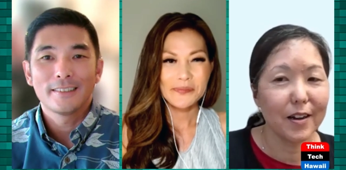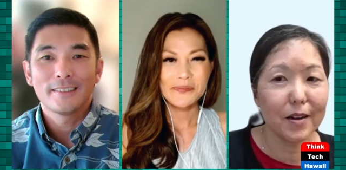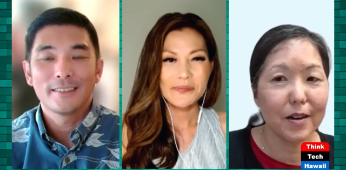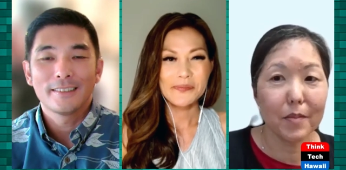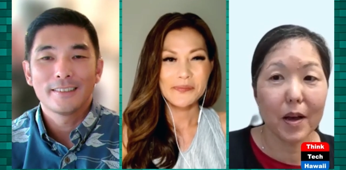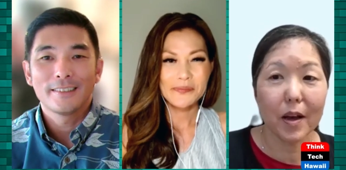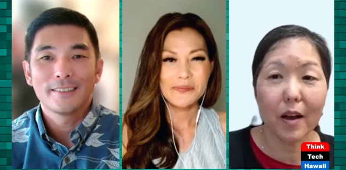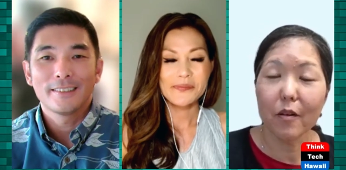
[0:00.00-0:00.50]

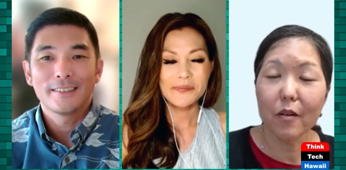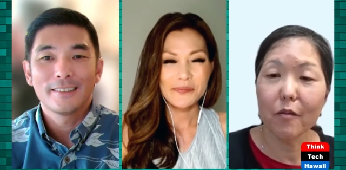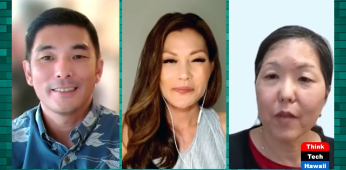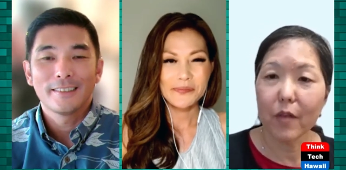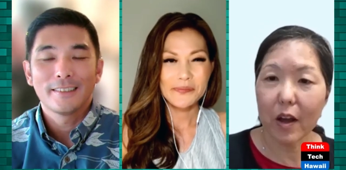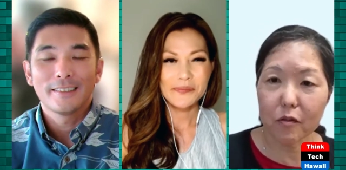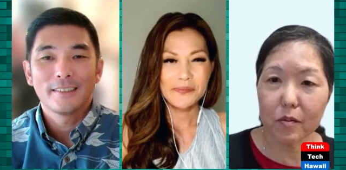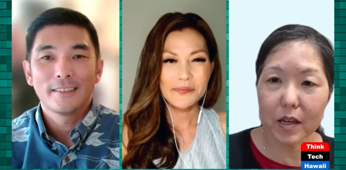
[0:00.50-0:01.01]
Speaker 1: Um,
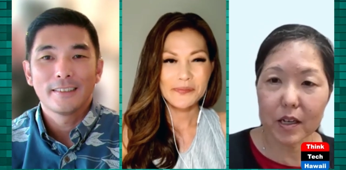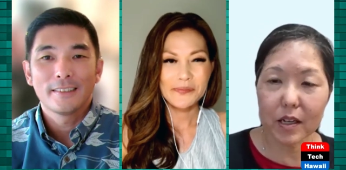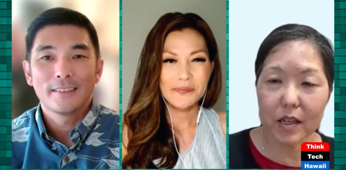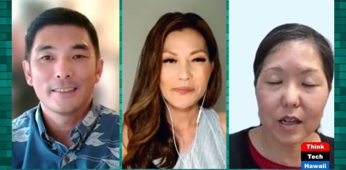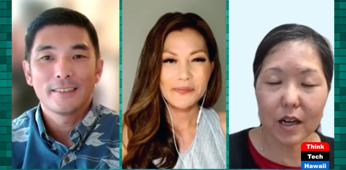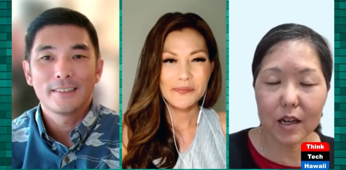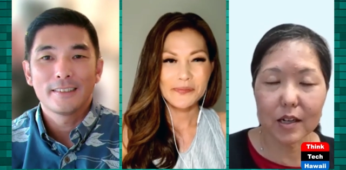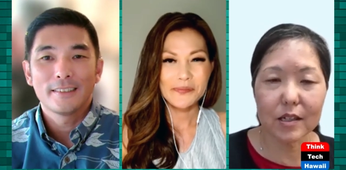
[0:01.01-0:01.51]
everybody
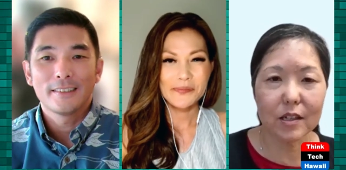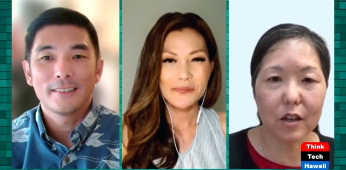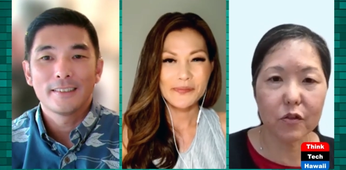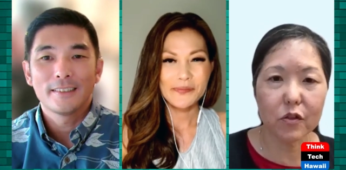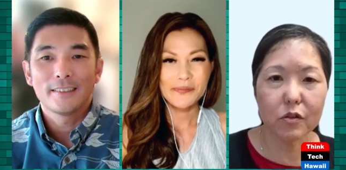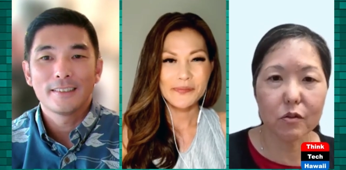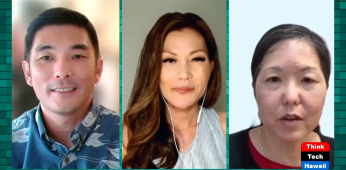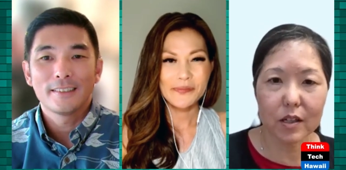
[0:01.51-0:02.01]
can kind of
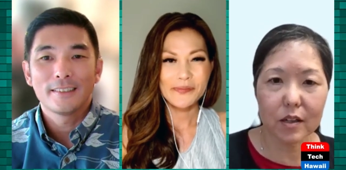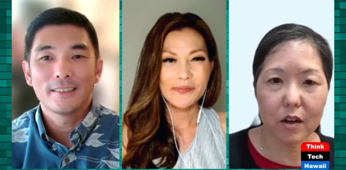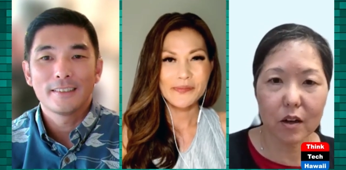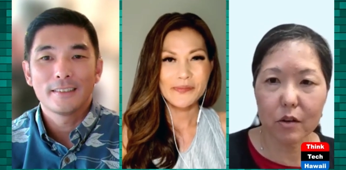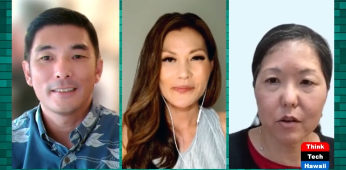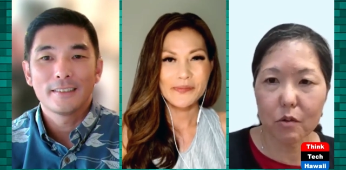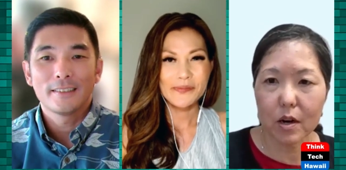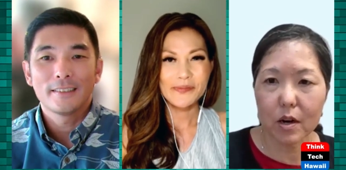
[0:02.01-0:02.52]
self-direct
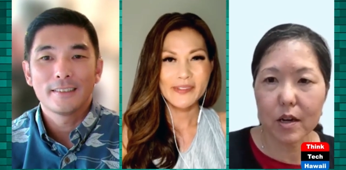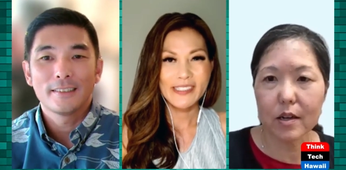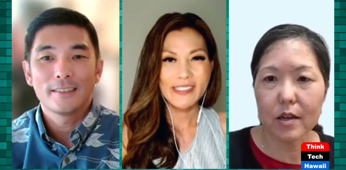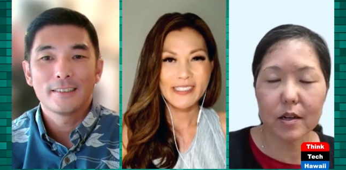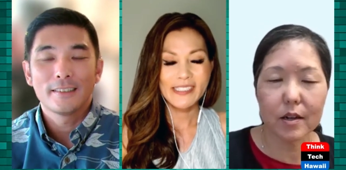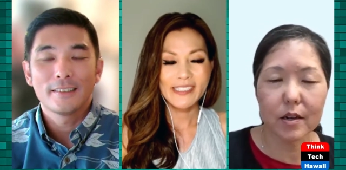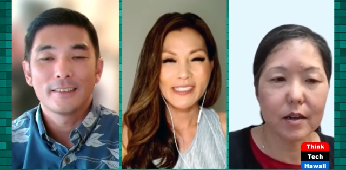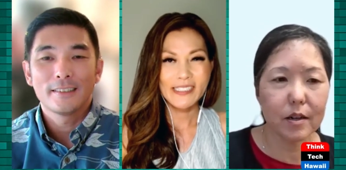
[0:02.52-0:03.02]
how they want to
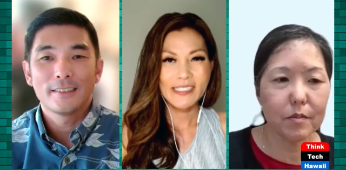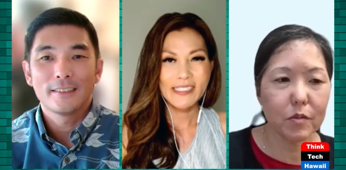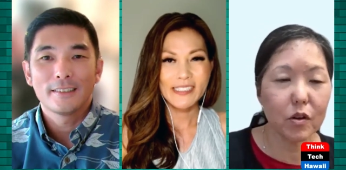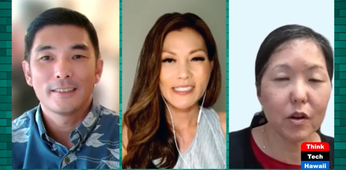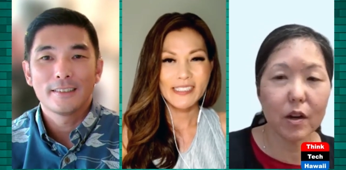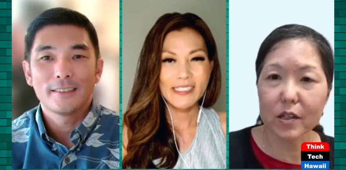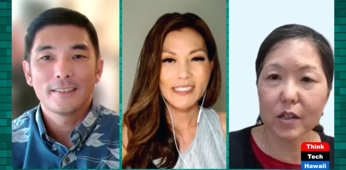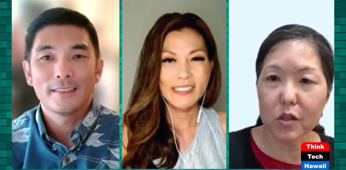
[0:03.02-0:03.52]
um,
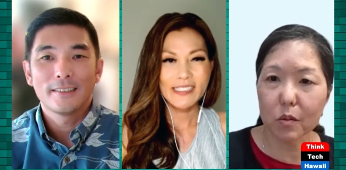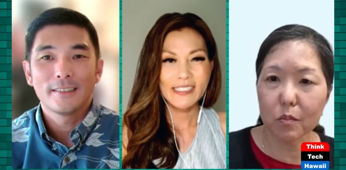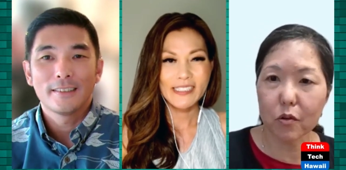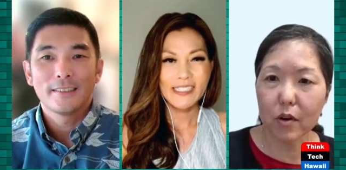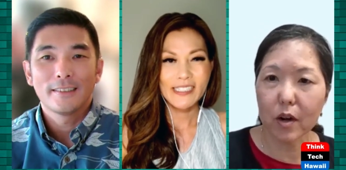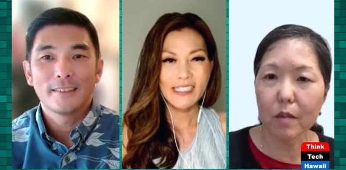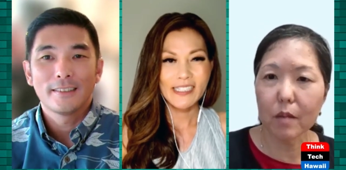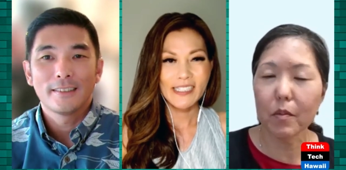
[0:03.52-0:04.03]
utilize our
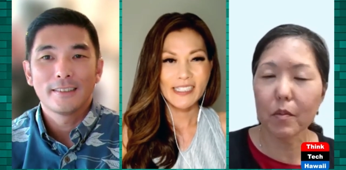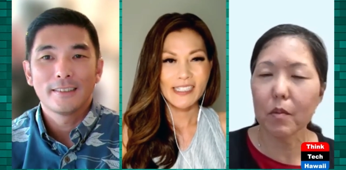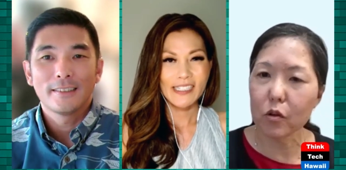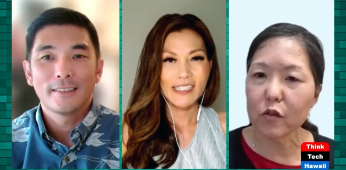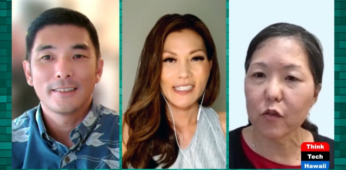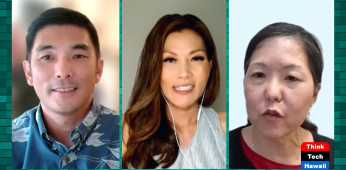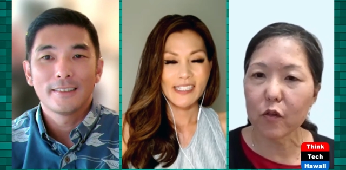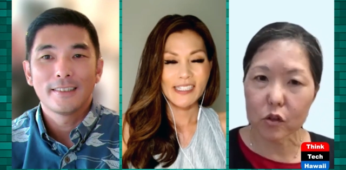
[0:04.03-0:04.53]
program, but
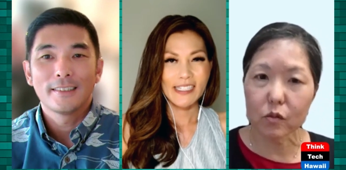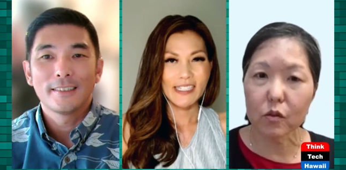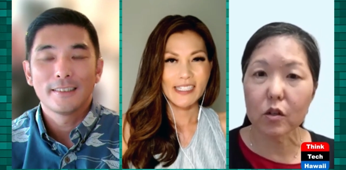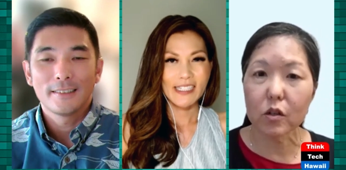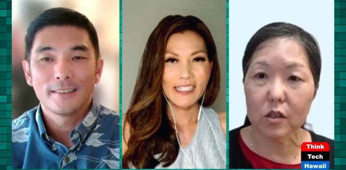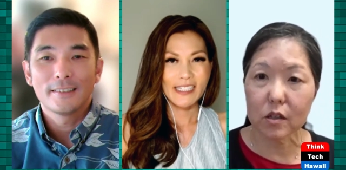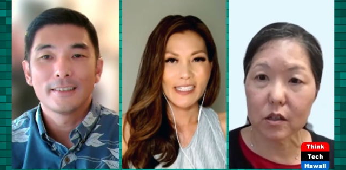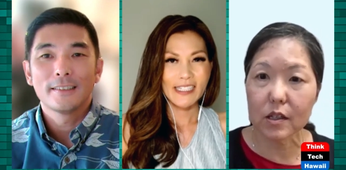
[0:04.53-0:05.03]
most folks
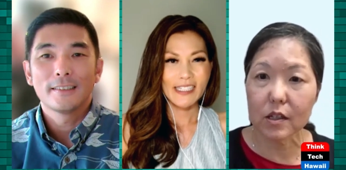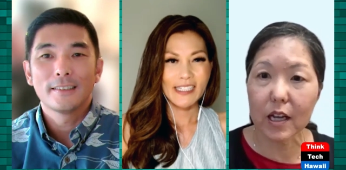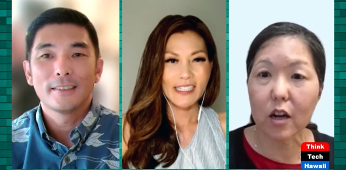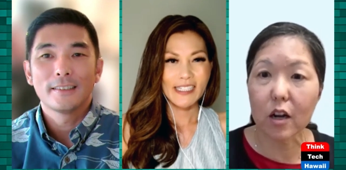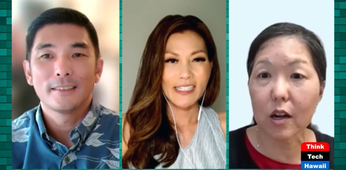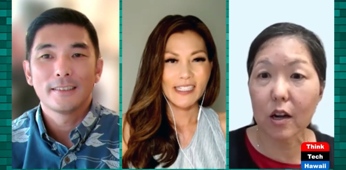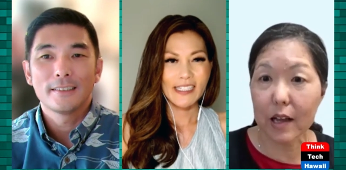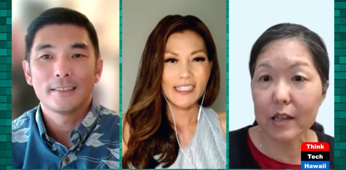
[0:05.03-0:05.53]
will
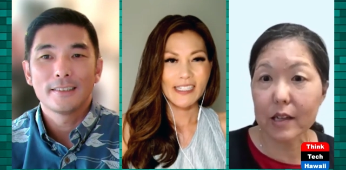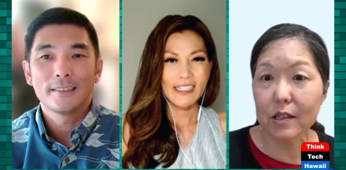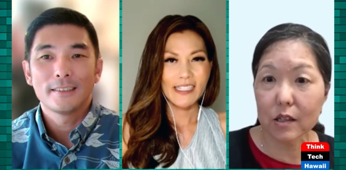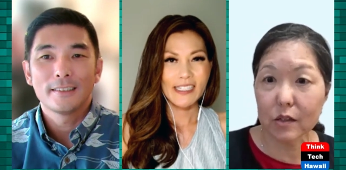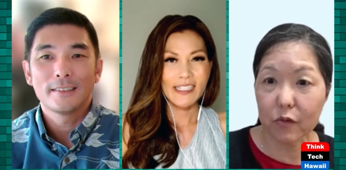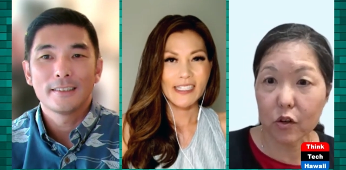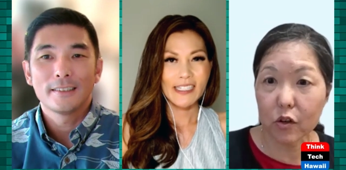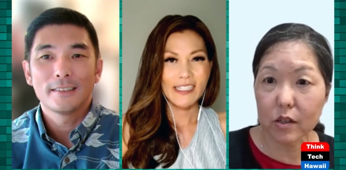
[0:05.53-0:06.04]
take our
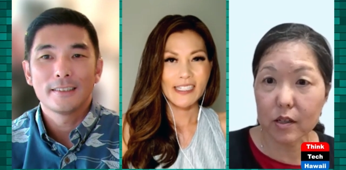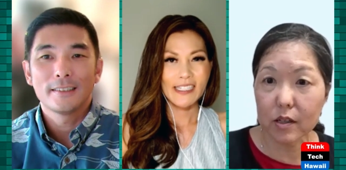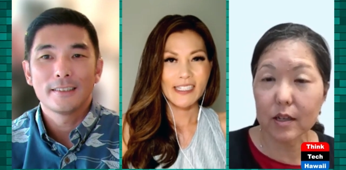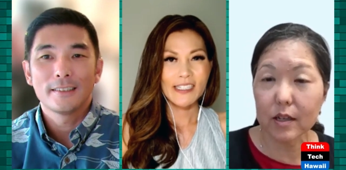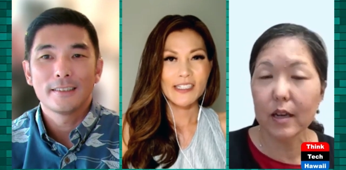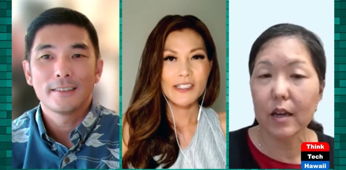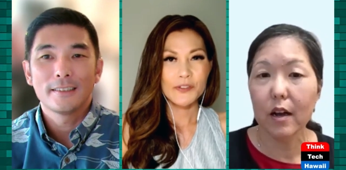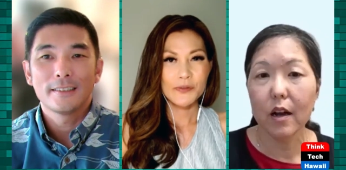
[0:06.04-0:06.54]
classes first.